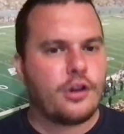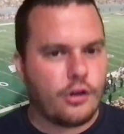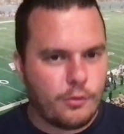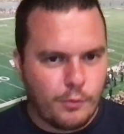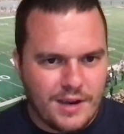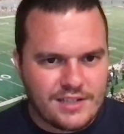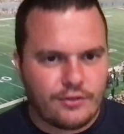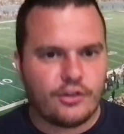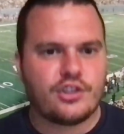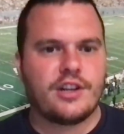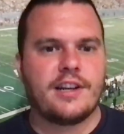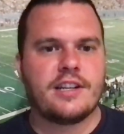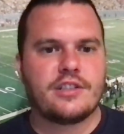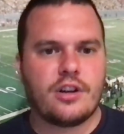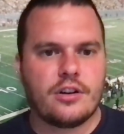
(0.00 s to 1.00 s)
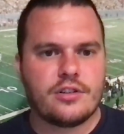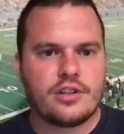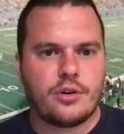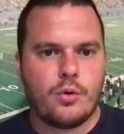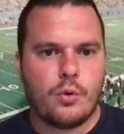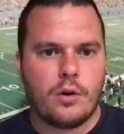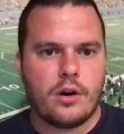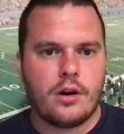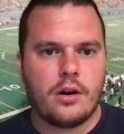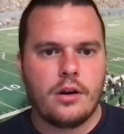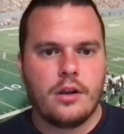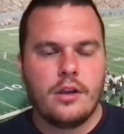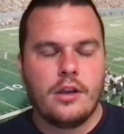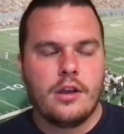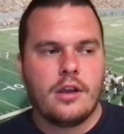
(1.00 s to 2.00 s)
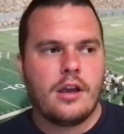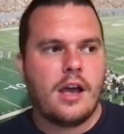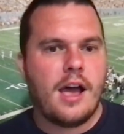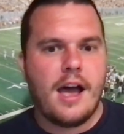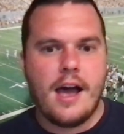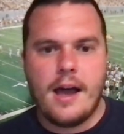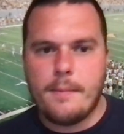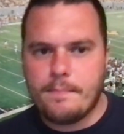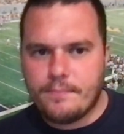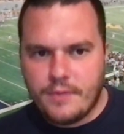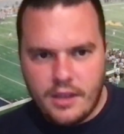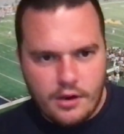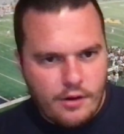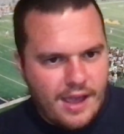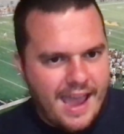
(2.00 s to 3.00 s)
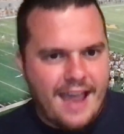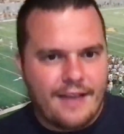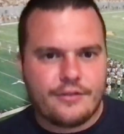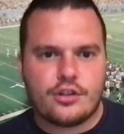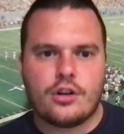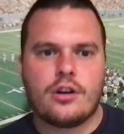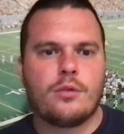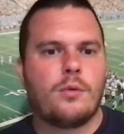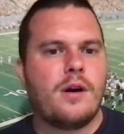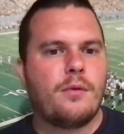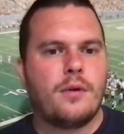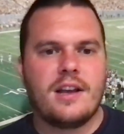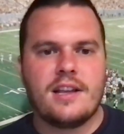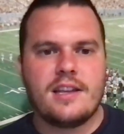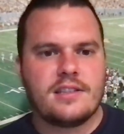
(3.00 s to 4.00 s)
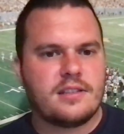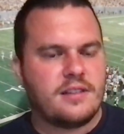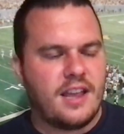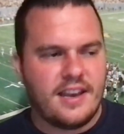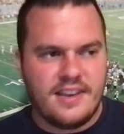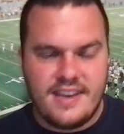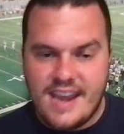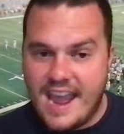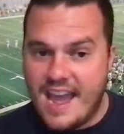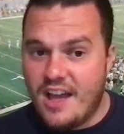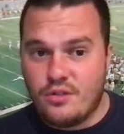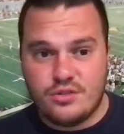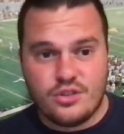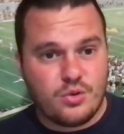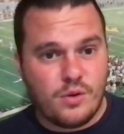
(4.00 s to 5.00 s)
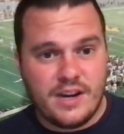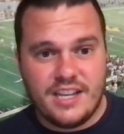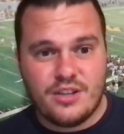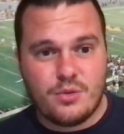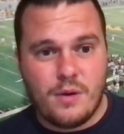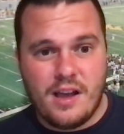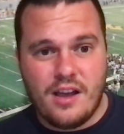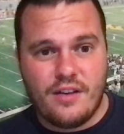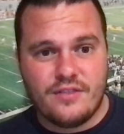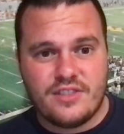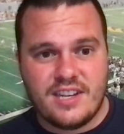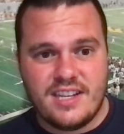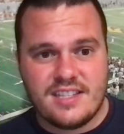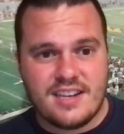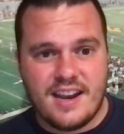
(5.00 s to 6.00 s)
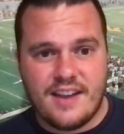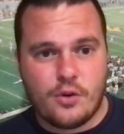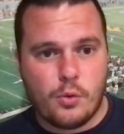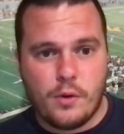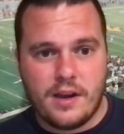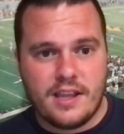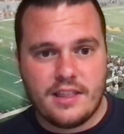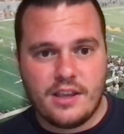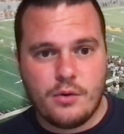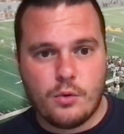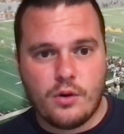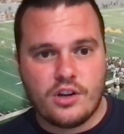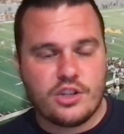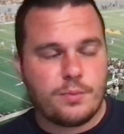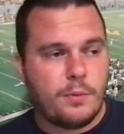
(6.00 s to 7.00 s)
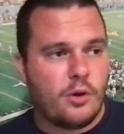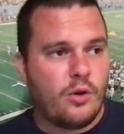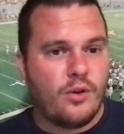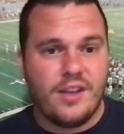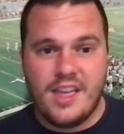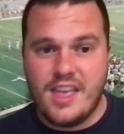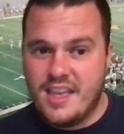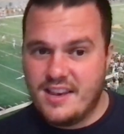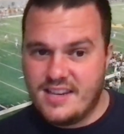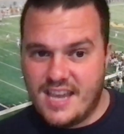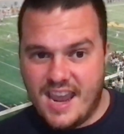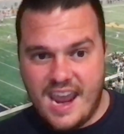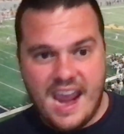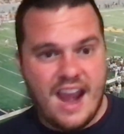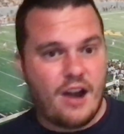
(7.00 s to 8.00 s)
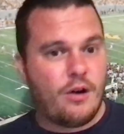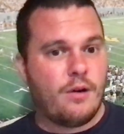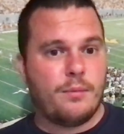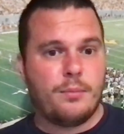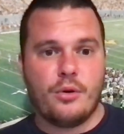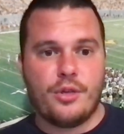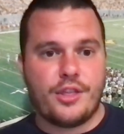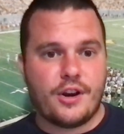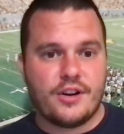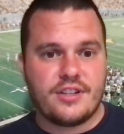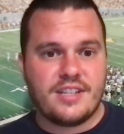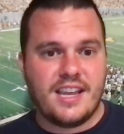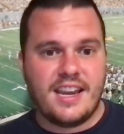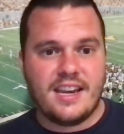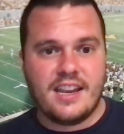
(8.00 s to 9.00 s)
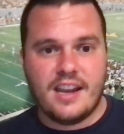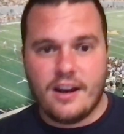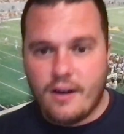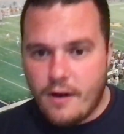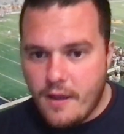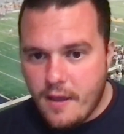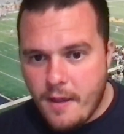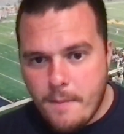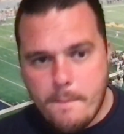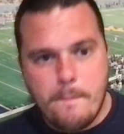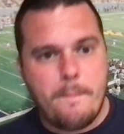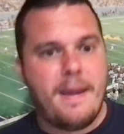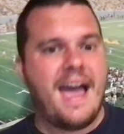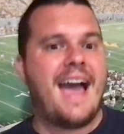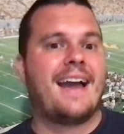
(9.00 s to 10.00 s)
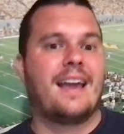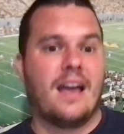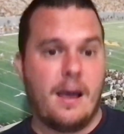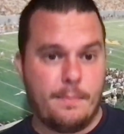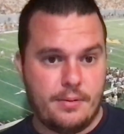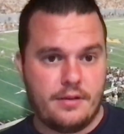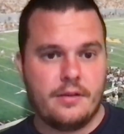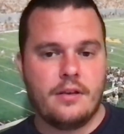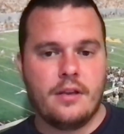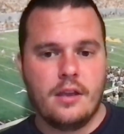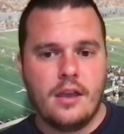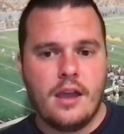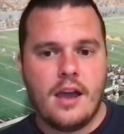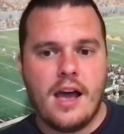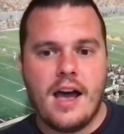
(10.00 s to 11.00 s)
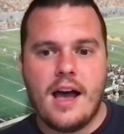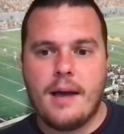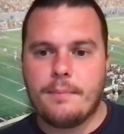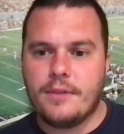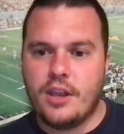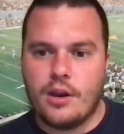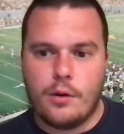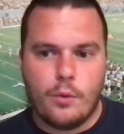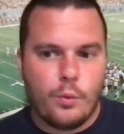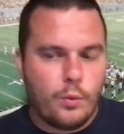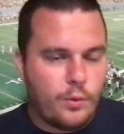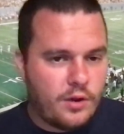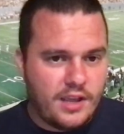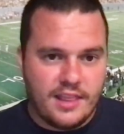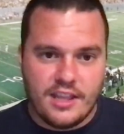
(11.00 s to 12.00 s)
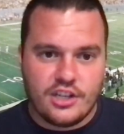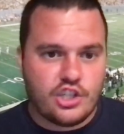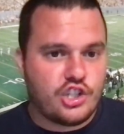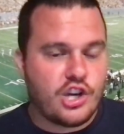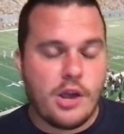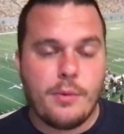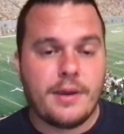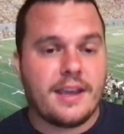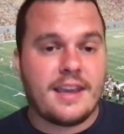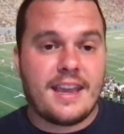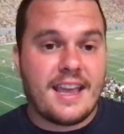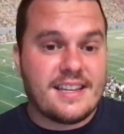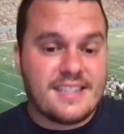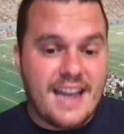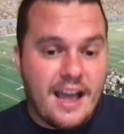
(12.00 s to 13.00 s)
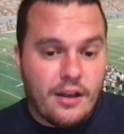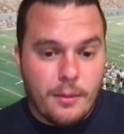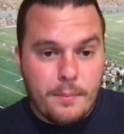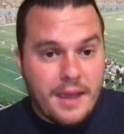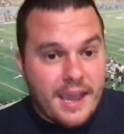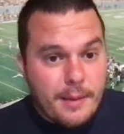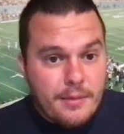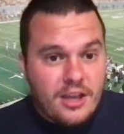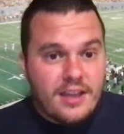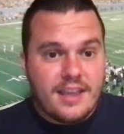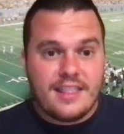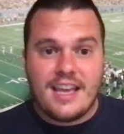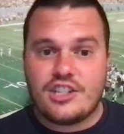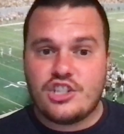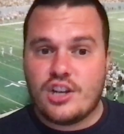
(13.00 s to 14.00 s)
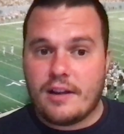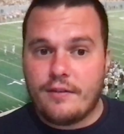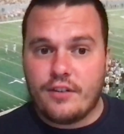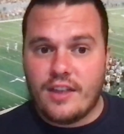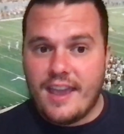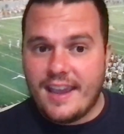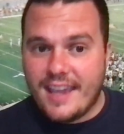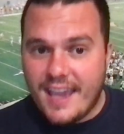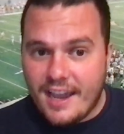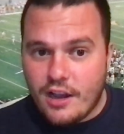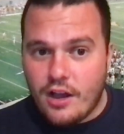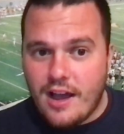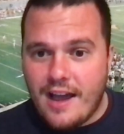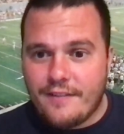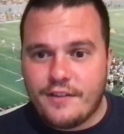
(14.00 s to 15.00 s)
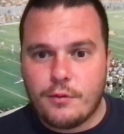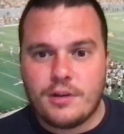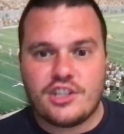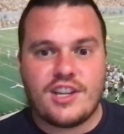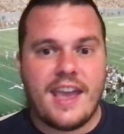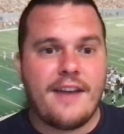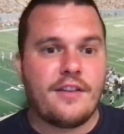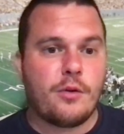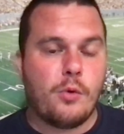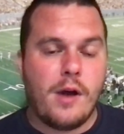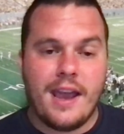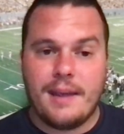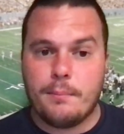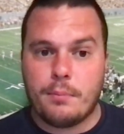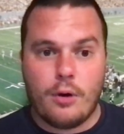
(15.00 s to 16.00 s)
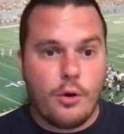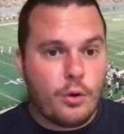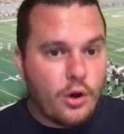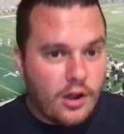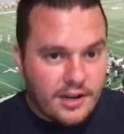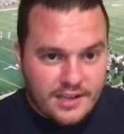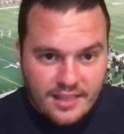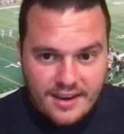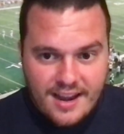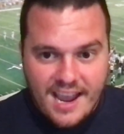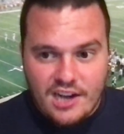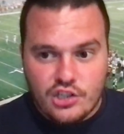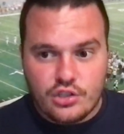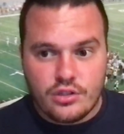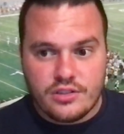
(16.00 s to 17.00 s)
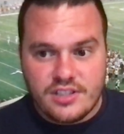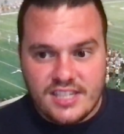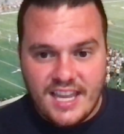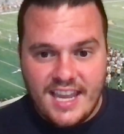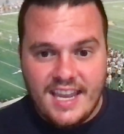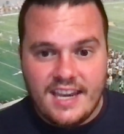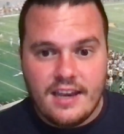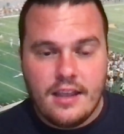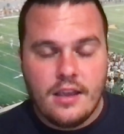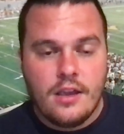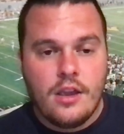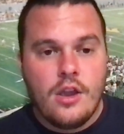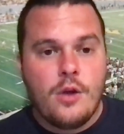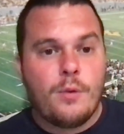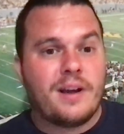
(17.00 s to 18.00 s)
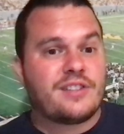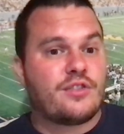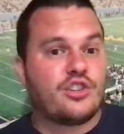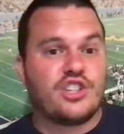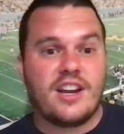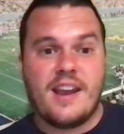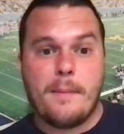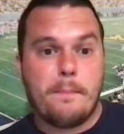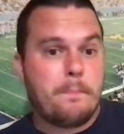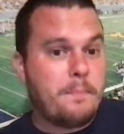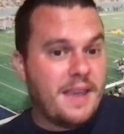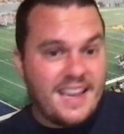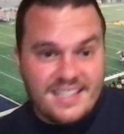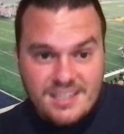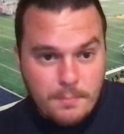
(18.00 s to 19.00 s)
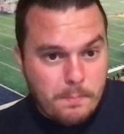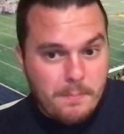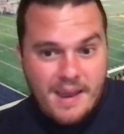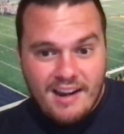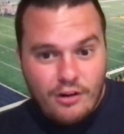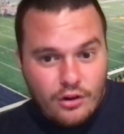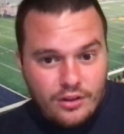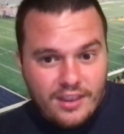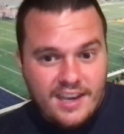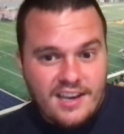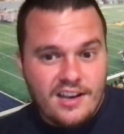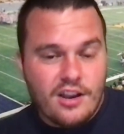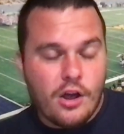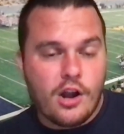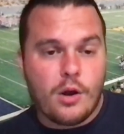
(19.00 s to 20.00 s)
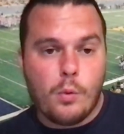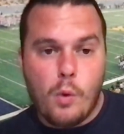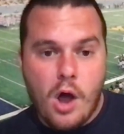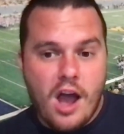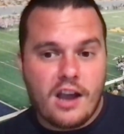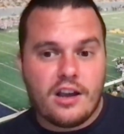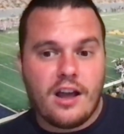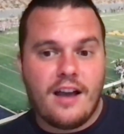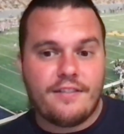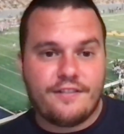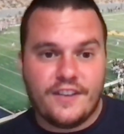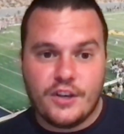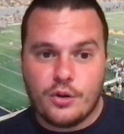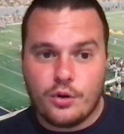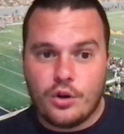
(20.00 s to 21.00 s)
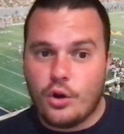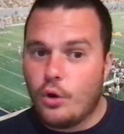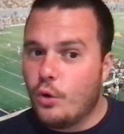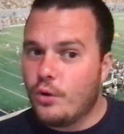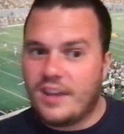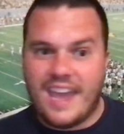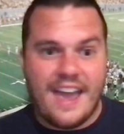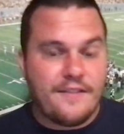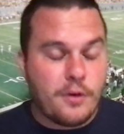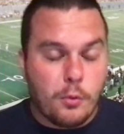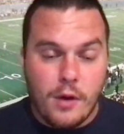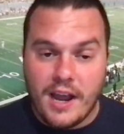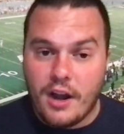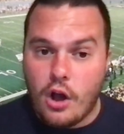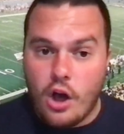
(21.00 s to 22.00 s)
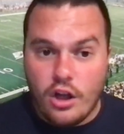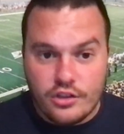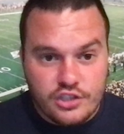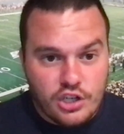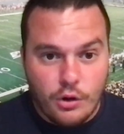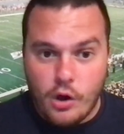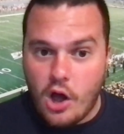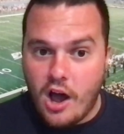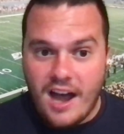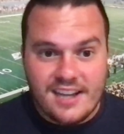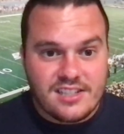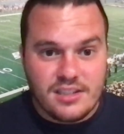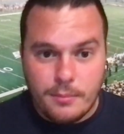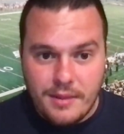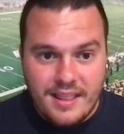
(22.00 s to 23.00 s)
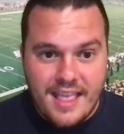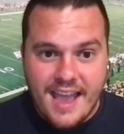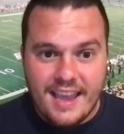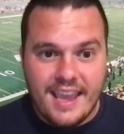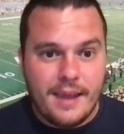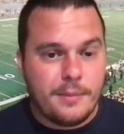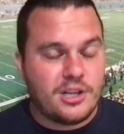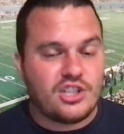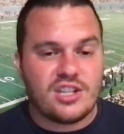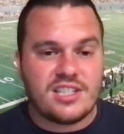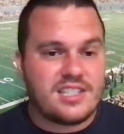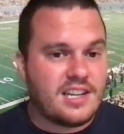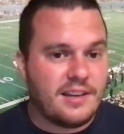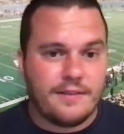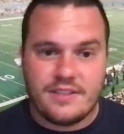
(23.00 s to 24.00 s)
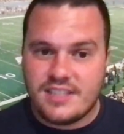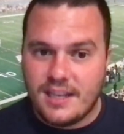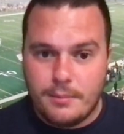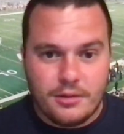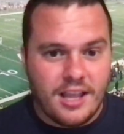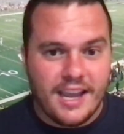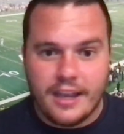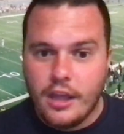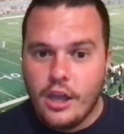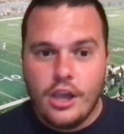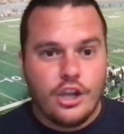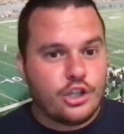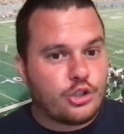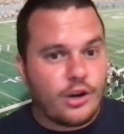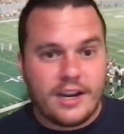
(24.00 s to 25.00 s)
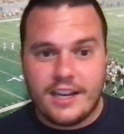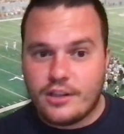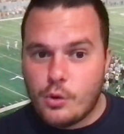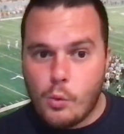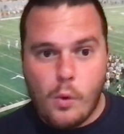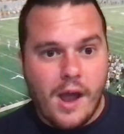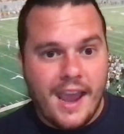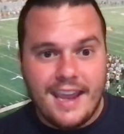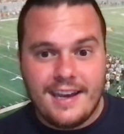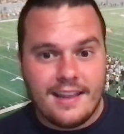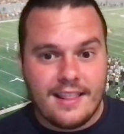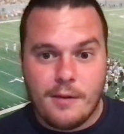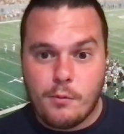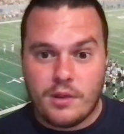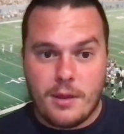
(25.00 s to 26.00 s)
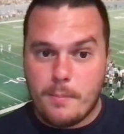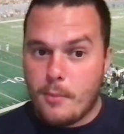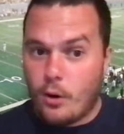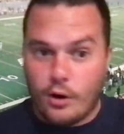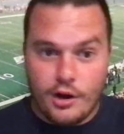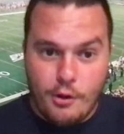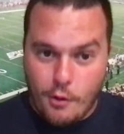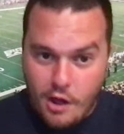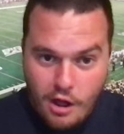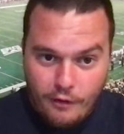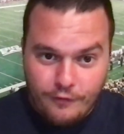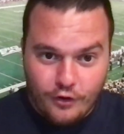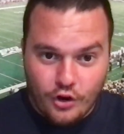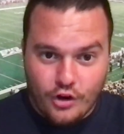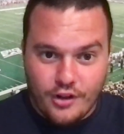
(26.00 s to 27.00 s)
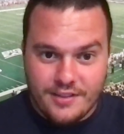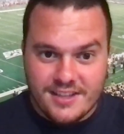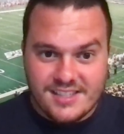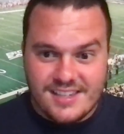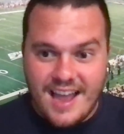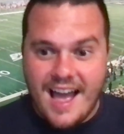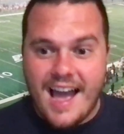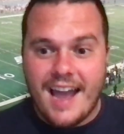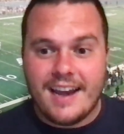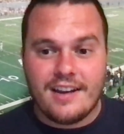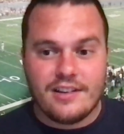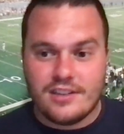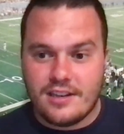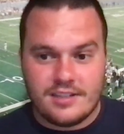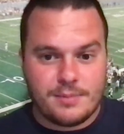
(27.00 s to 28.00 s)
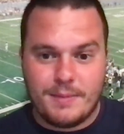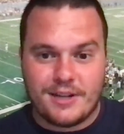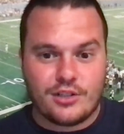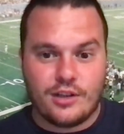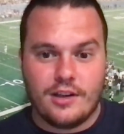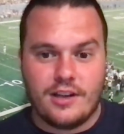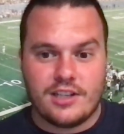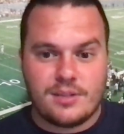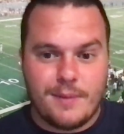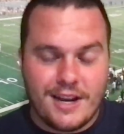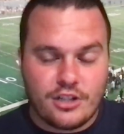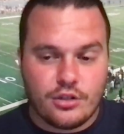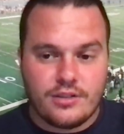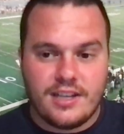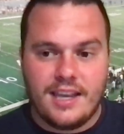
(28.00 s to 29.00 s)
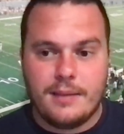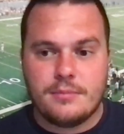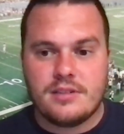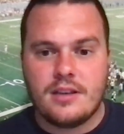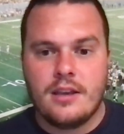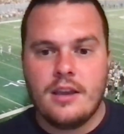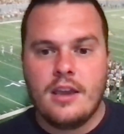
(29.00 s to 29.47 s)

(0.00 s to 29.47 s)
West Virginia turns a corner. After what was a down 2012 season after winning the Orange Bowl, terrible 13-year, back up. In its showing against Alabama in Chick-fil-A kickoff in which Kevin White broke onto the national scene. West Virginia beats Maryland on a walk-off field goal. Kevin White also awesome in that game. It just seemed like Trickett to White, and then with a Mario Alford on the side, especially on special teams.